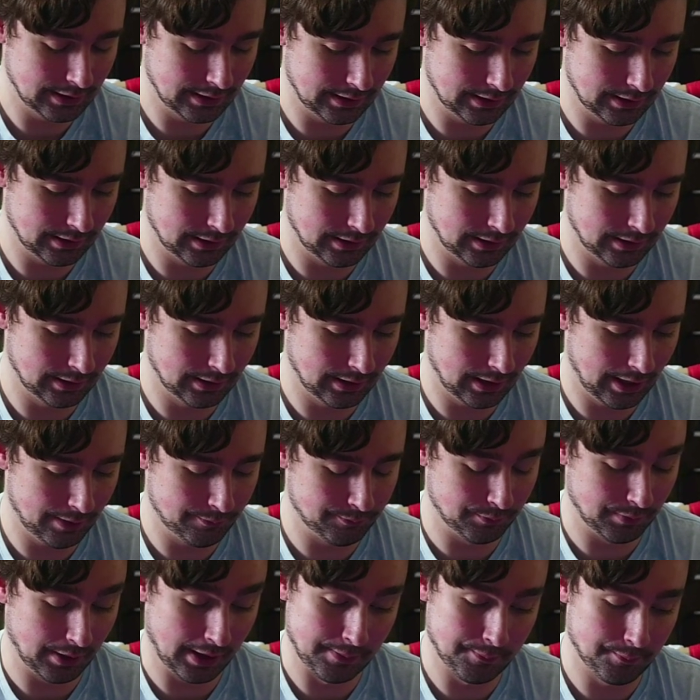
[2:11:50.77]
Uh, I,
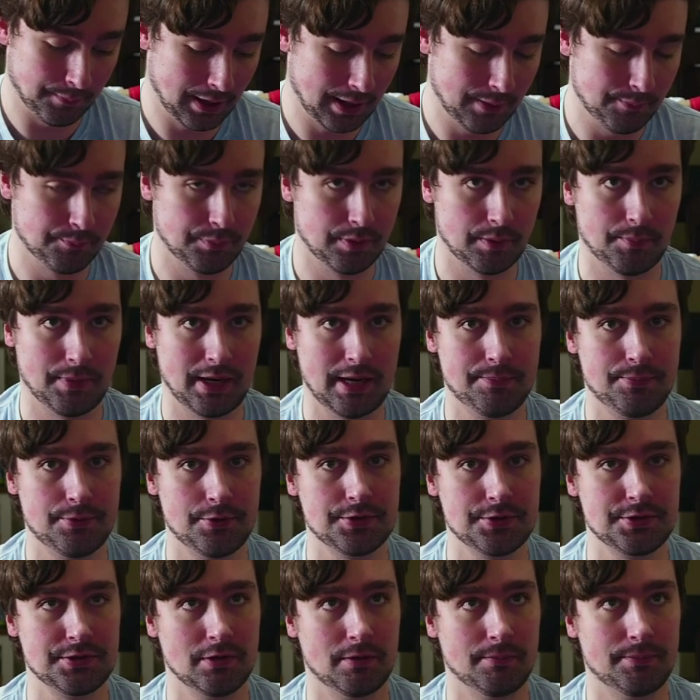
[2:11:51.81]
and my, but my
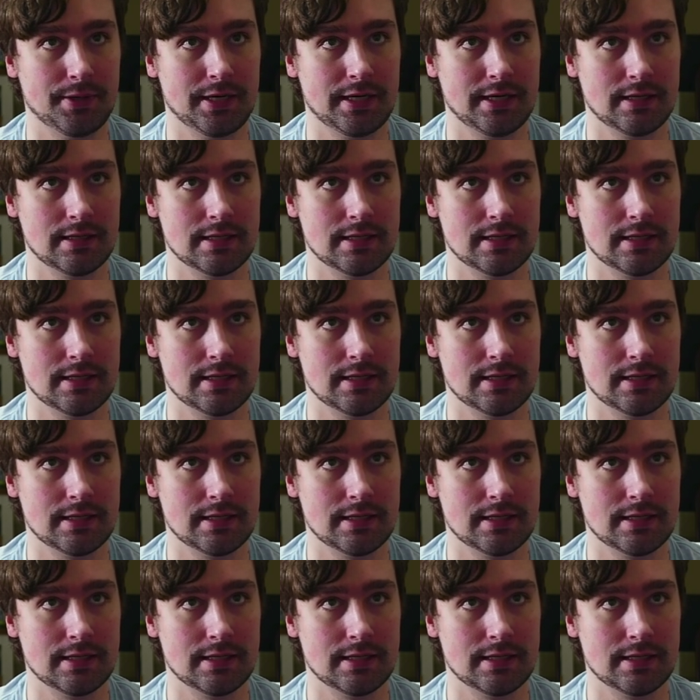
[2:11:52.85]
personal opinion